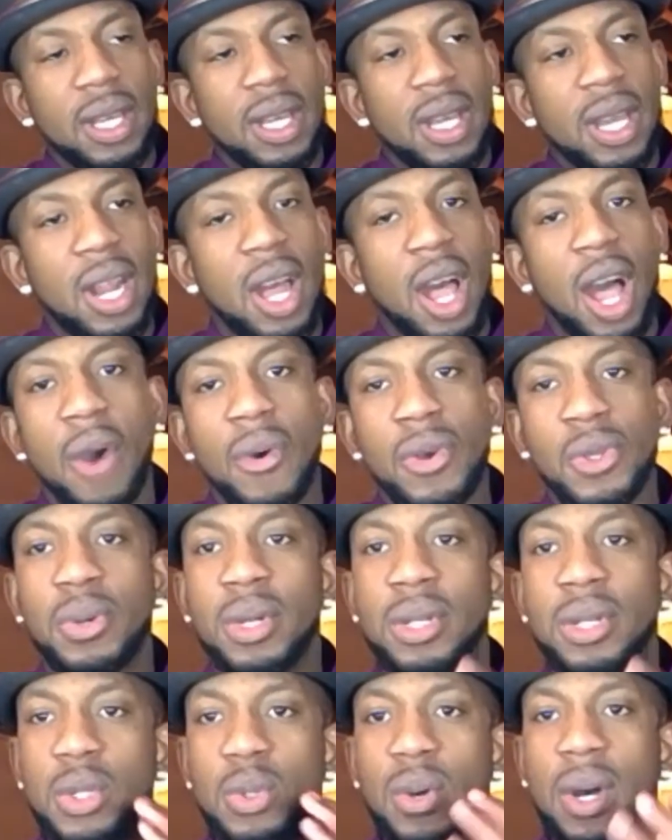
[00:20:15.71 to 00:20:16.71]
And I always
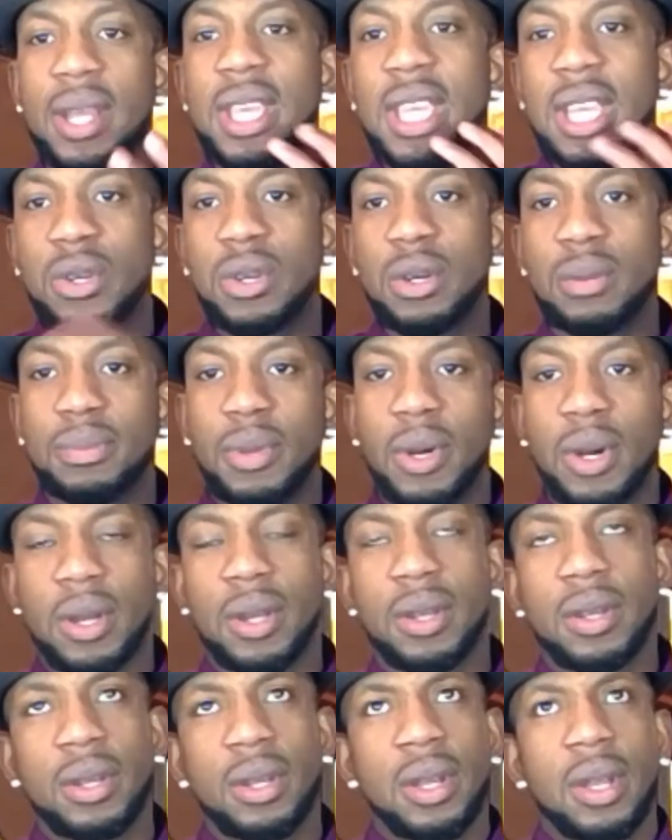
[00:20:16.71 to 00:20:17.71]
wanted to do an e-cookbook.